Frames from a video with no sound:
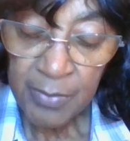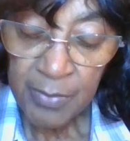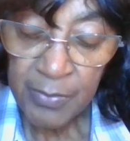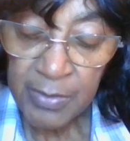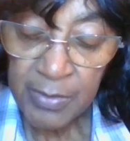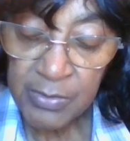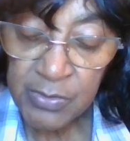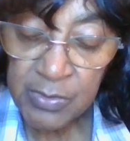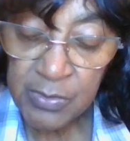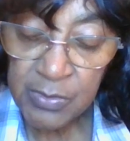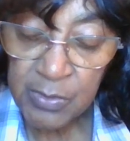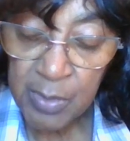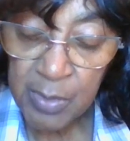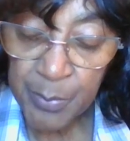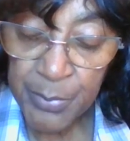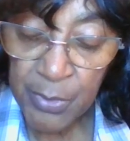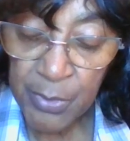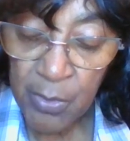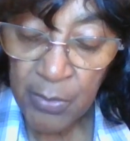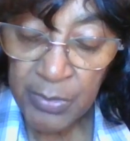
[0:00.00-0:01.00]
This is the
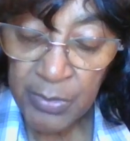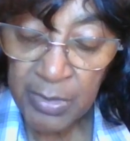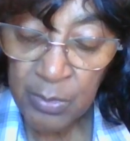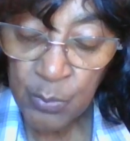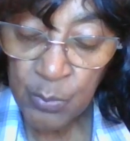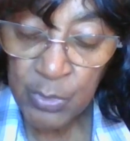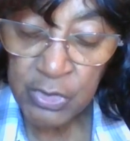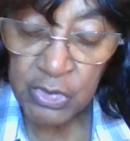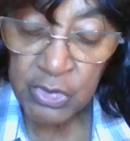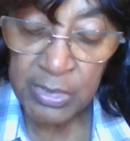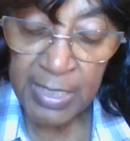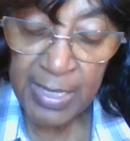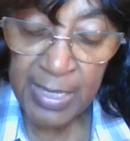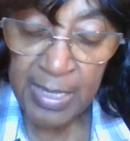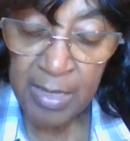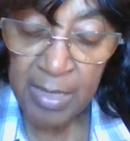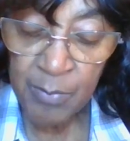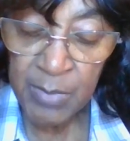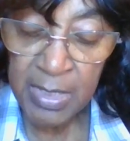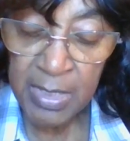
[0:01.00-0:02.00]
burden which
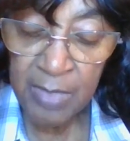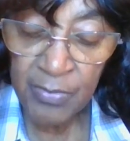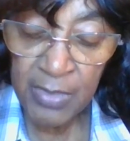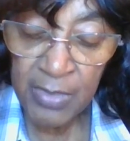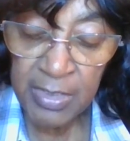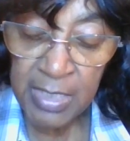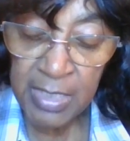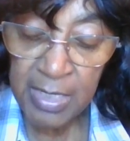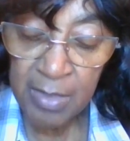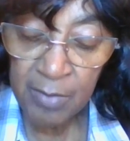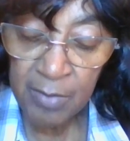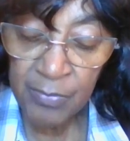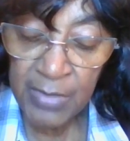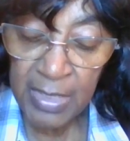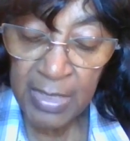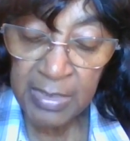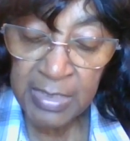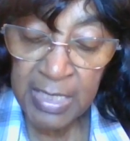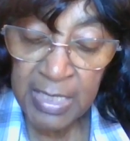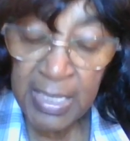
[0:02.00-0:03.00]
came in the year
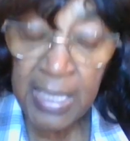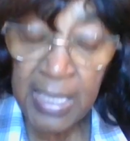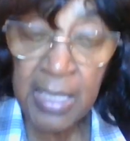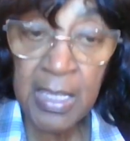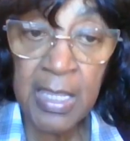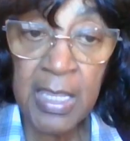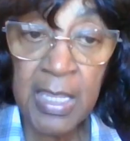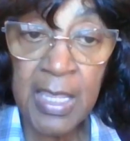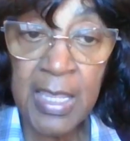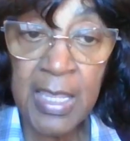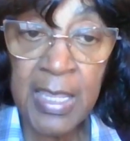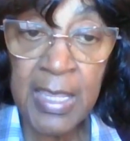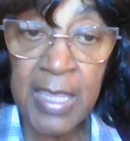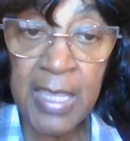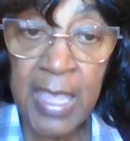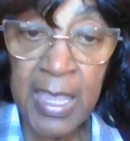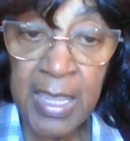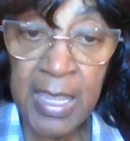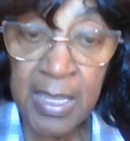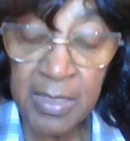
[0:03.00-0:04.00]
that King
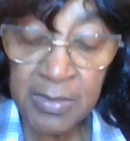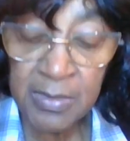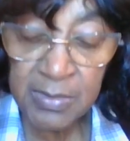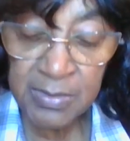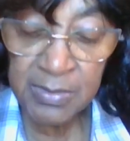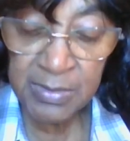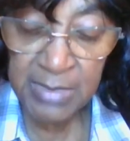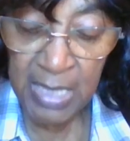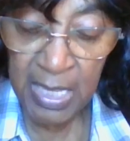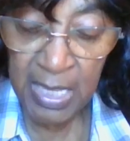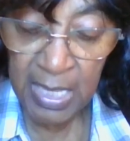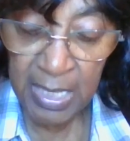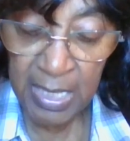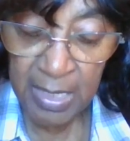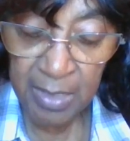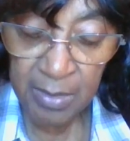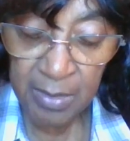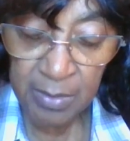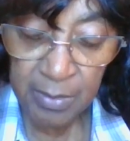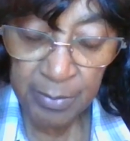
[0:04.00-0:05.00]
Ahaz
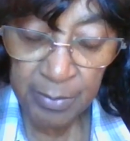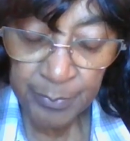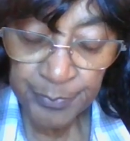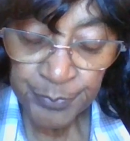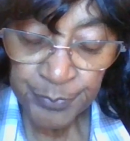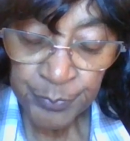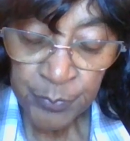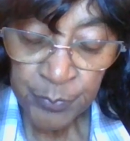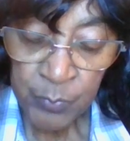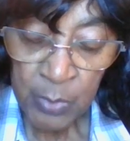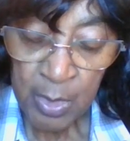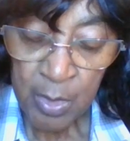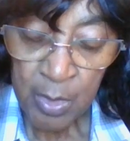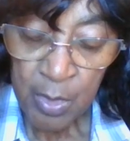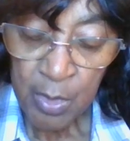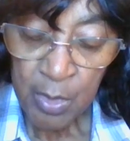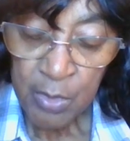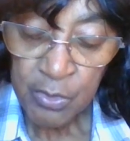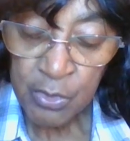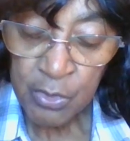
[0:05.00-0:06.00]
died.
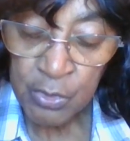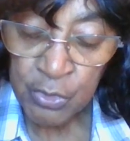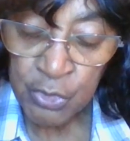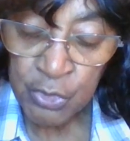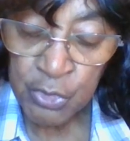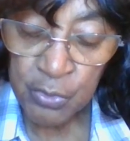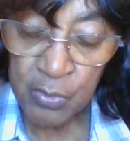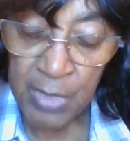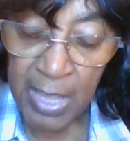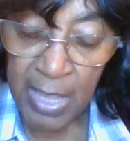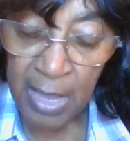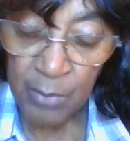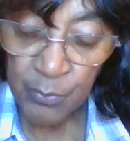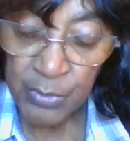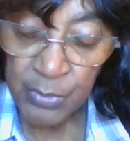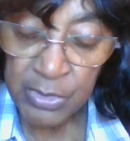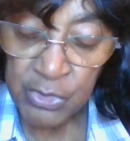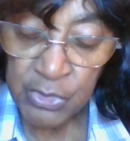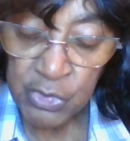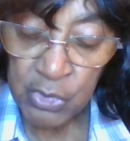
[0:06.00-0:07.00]
Do not
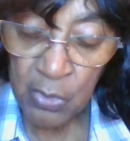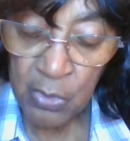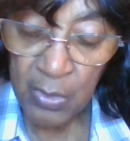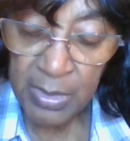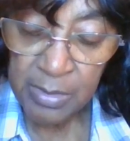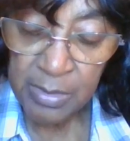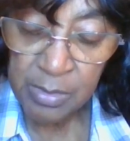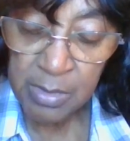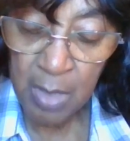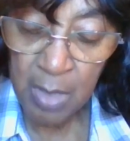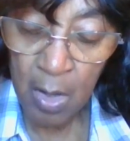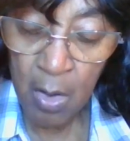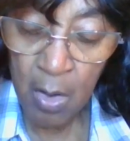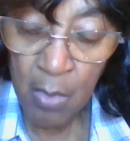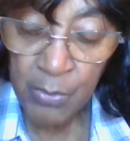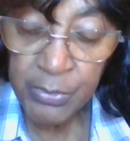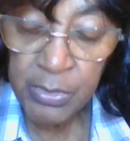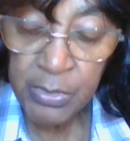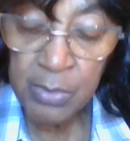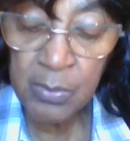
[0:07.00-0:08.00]
rejoice,
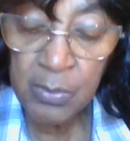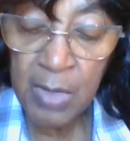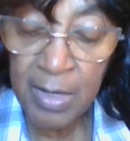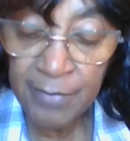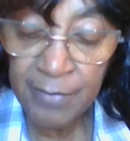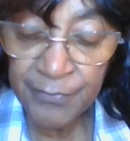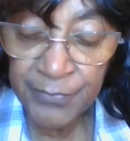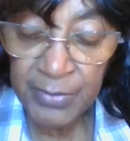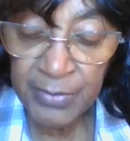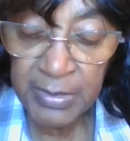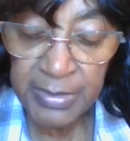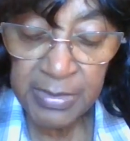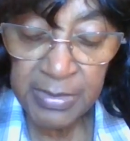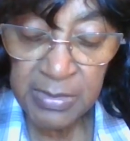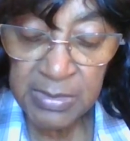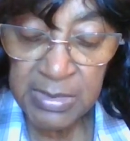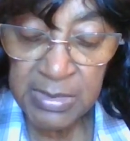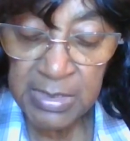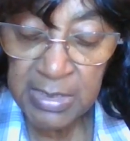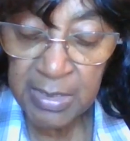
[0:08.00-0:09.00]
all you of
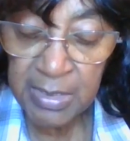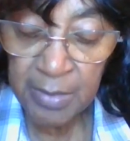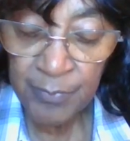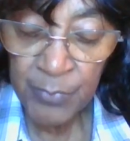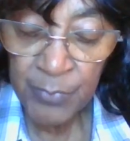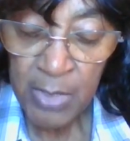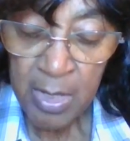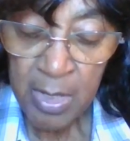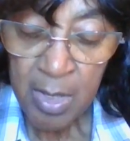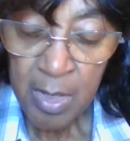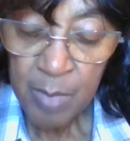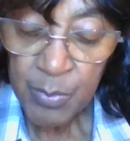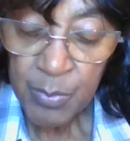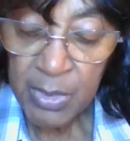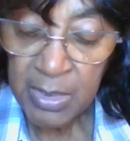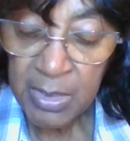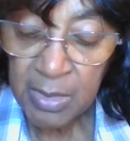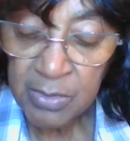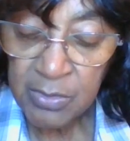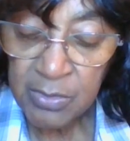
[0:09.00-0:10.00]
Philistia,
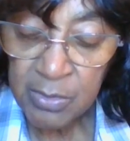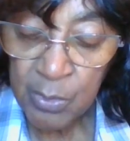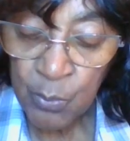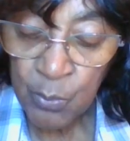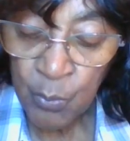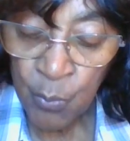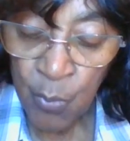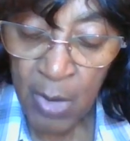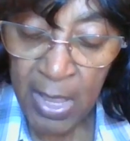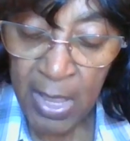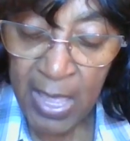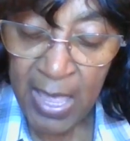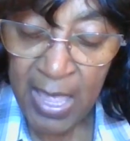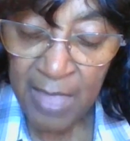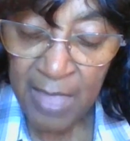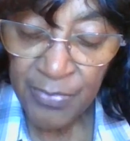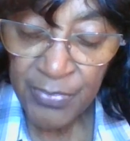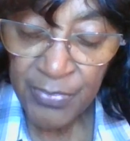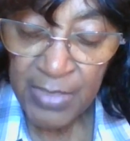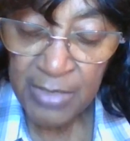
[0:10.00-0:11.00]
because the
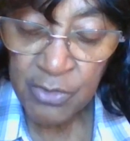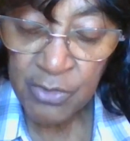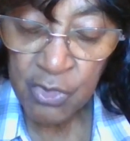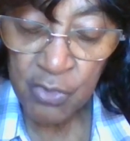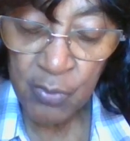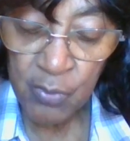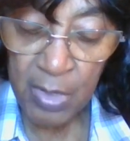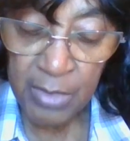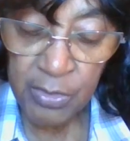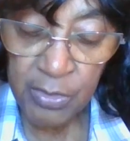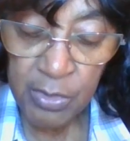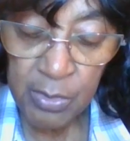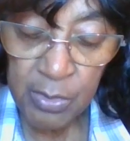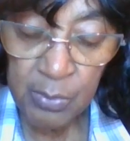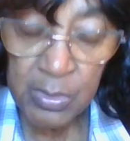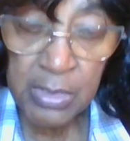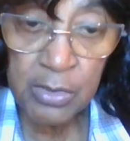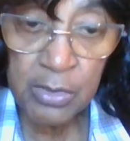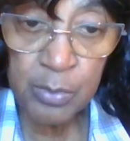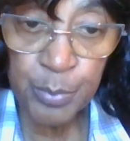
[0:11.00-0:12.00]
rod that struck
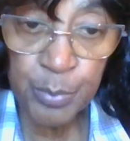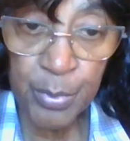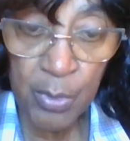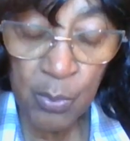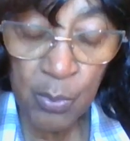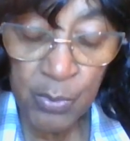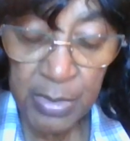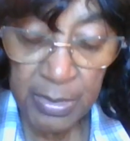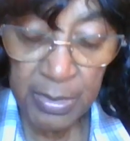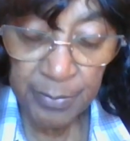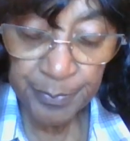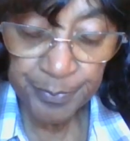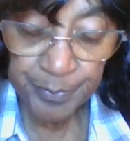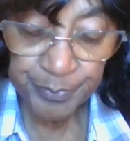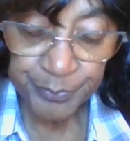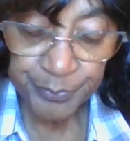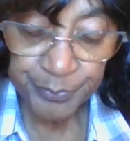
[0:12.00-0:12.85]
you is broken